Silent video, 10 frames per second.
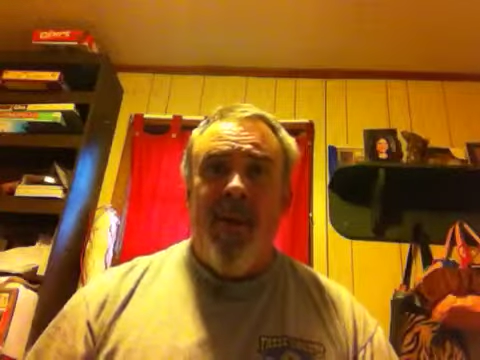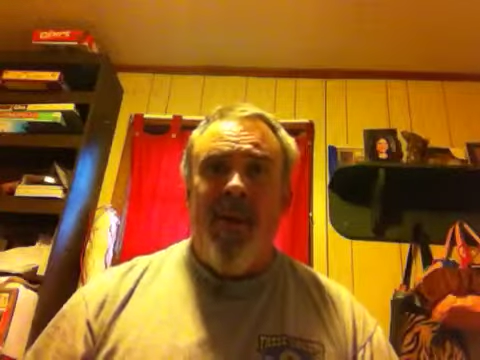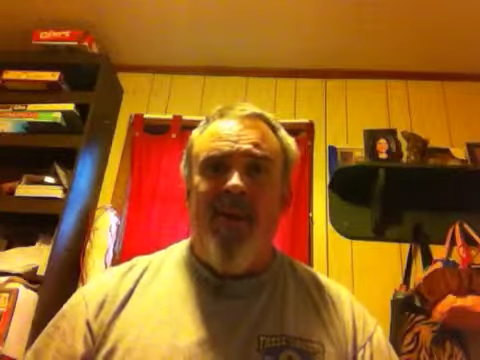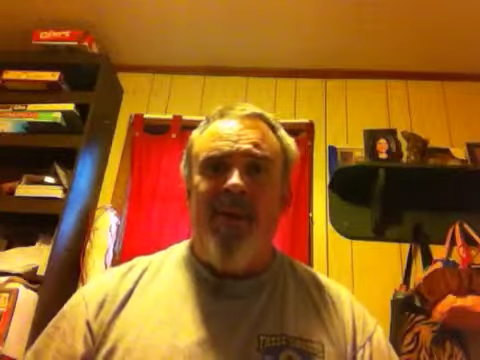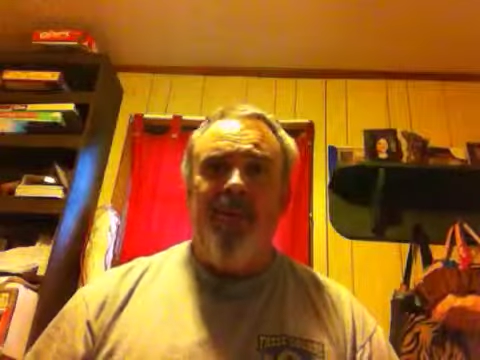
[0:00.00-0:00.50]

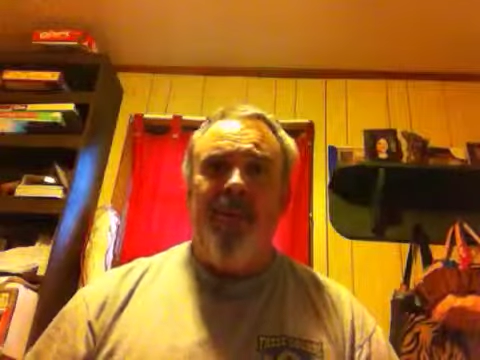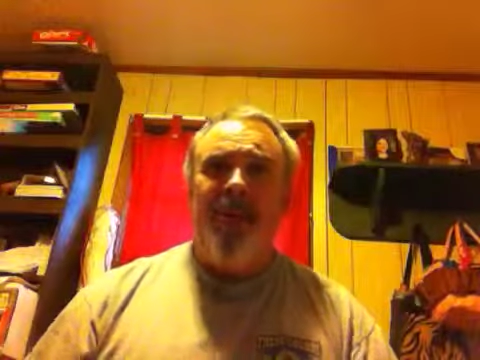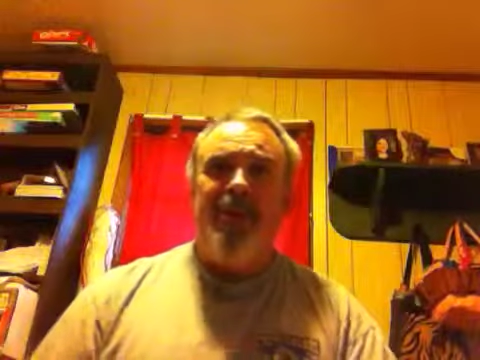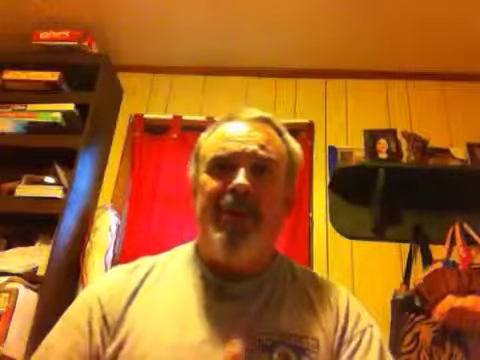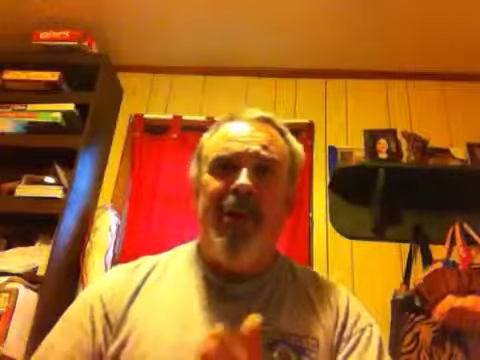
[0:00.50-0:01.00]
I feel
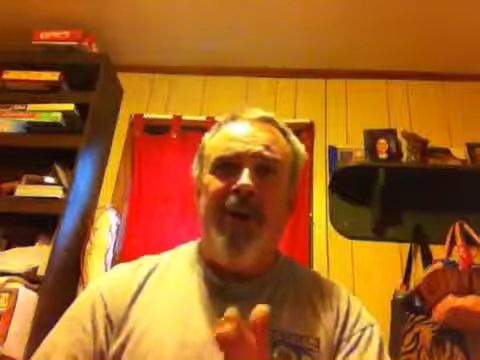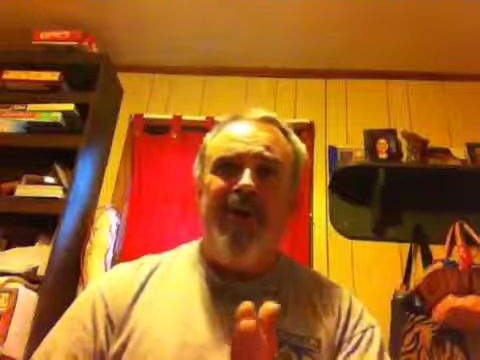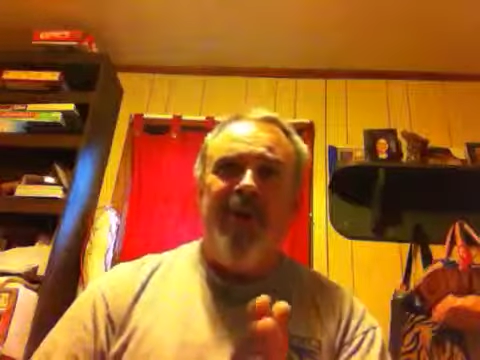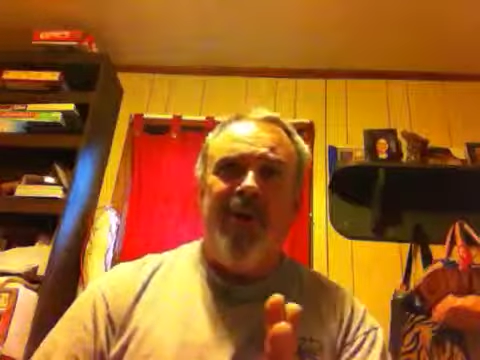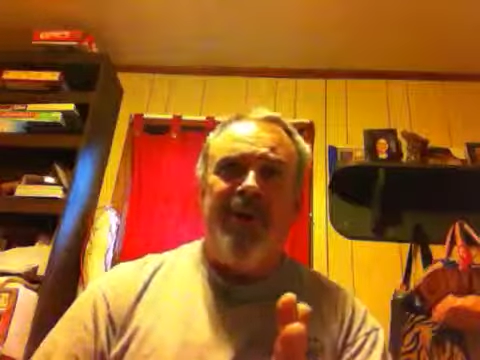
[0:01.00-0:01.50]
compelled to share
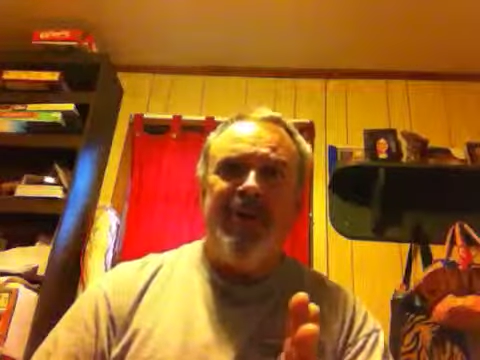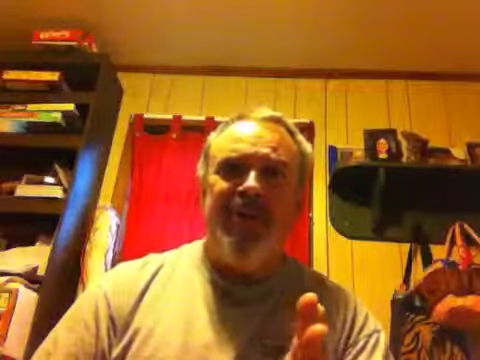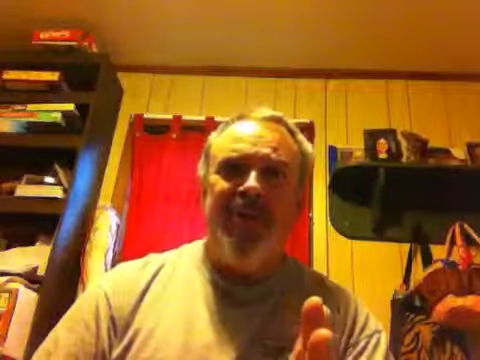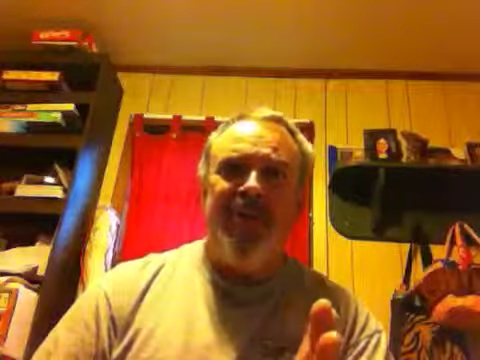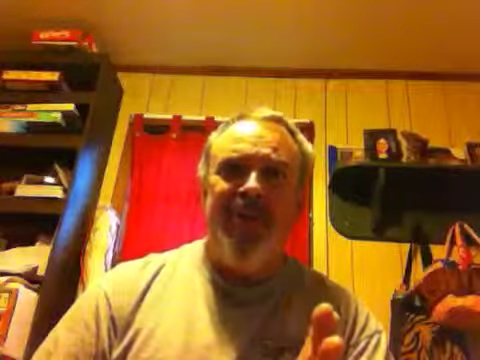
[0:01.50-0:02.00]
this verse this
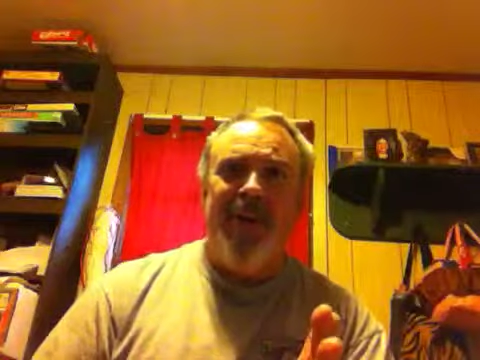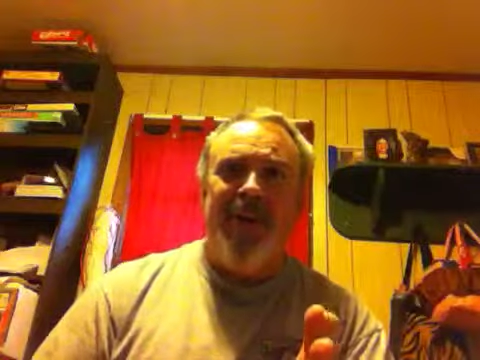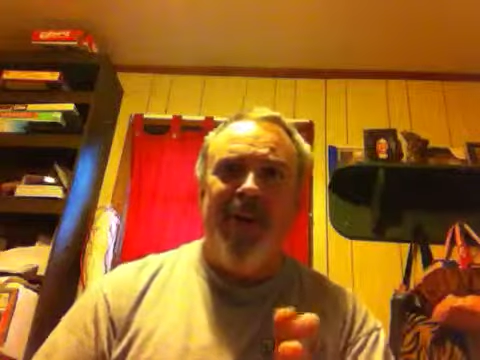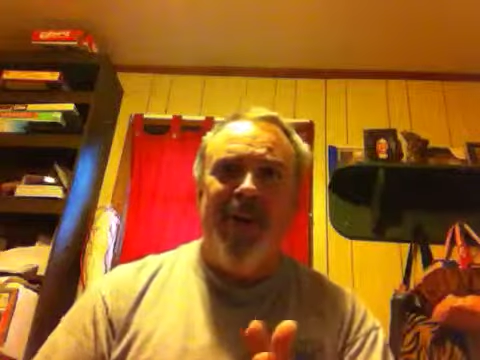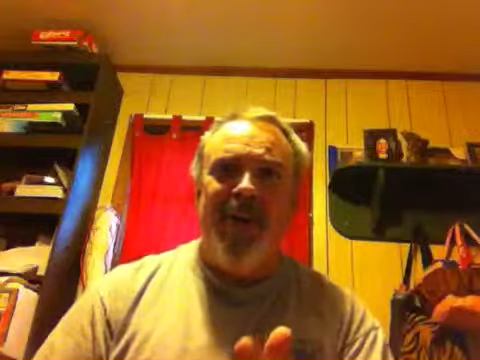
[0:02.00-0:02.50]
evening on the
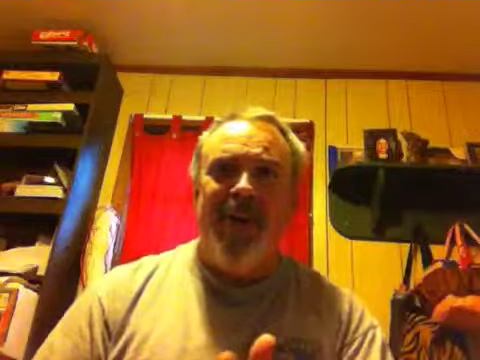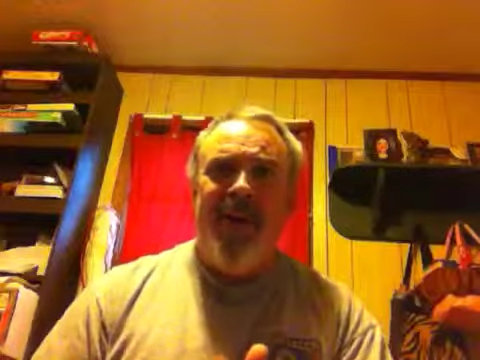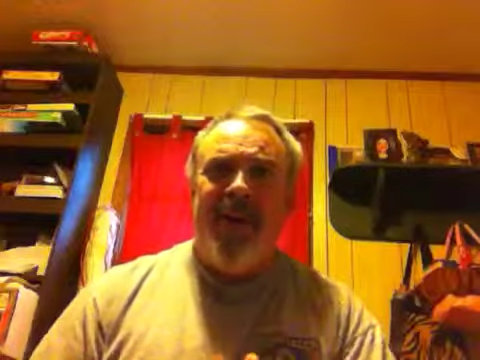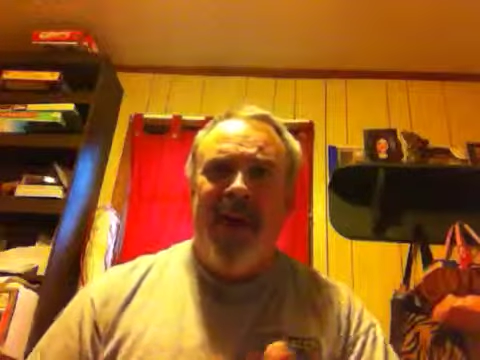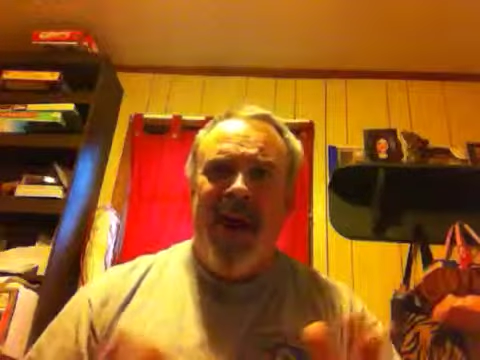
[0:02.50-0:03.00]
internet.
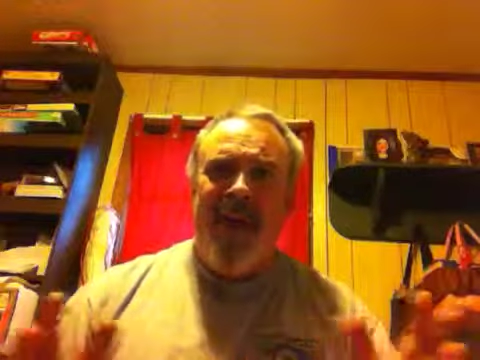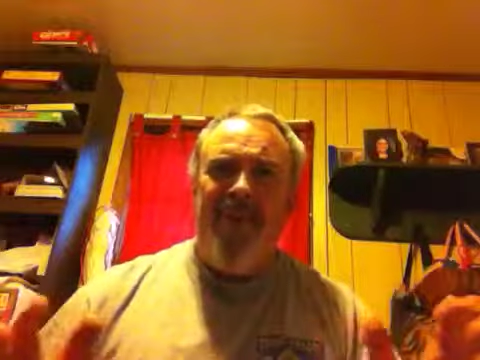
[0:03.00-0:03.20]
I'm